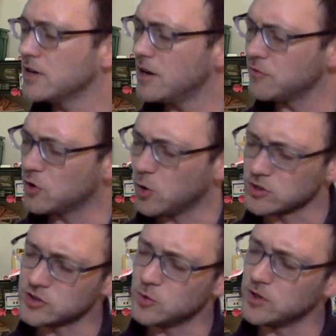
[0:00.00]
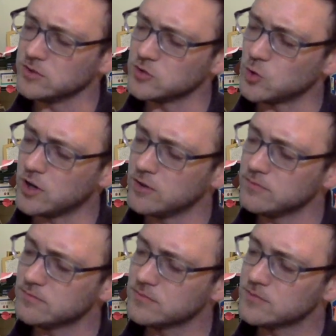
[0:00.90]
Of course you will, Zorro,
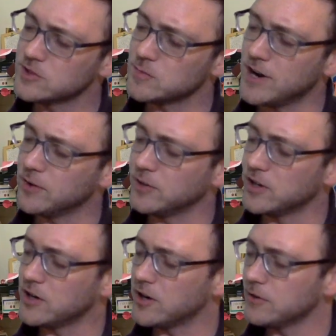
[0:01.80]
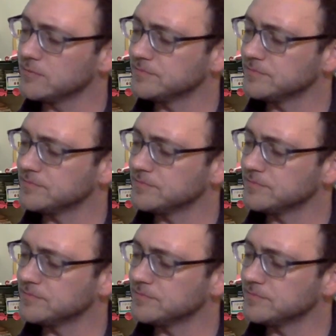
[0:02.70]
smiled Leonardo.